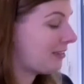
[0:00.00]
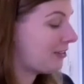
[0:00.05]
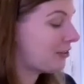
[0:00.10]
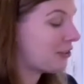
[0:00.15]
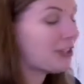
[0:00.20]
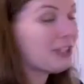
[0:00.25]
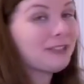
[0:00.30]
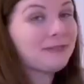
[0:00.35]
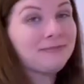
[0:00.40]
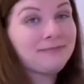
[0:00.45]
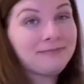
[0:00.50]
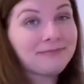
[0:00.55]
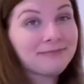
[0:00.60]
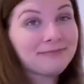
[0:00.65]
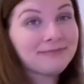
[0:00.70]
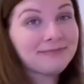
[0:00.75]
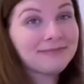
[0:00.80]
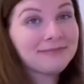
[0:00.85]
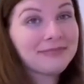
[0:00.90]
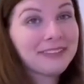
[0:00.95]
little girl.
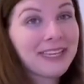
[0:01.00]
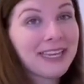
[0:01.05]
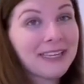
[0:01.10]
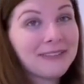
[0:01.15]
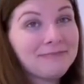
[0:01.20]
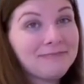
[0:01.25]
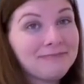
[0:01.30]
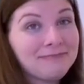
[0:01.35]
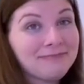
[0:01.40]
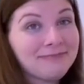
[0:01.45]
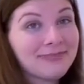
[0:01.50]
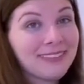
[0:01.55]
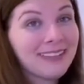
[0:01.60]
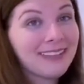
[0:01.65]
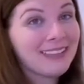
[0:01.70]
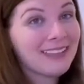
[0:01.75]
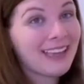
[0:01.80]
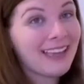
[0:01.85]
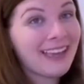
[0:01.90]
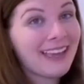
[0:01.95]
Yeah.
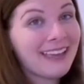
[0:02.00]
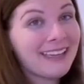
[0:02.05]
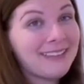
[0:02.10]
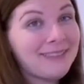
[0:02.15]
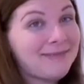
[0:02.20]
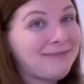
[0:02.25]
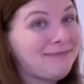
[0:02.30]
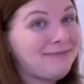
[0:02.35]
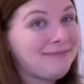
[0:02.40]
Hi.